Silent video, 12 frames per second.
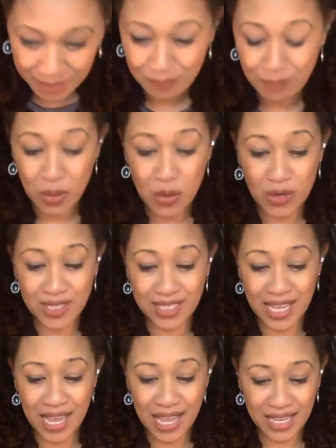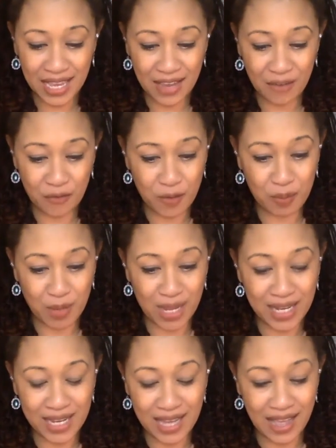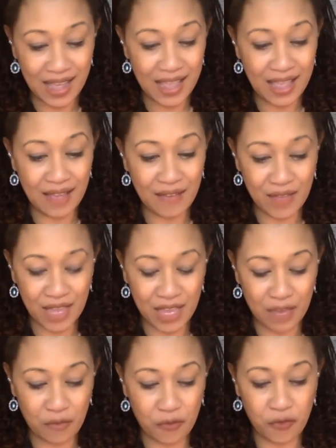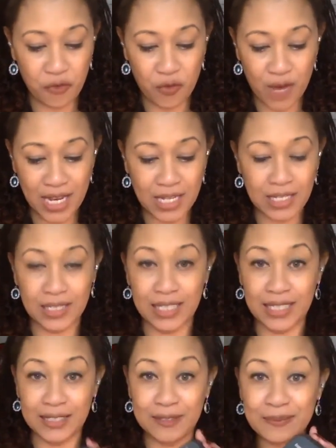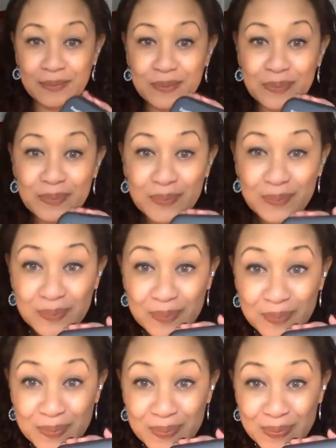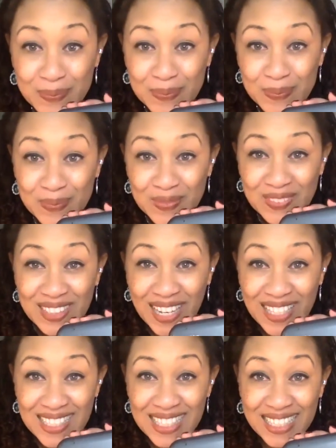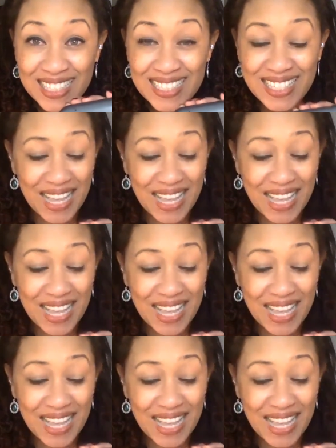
More tech, everybody. I have a Franklin. Y'all seeing this?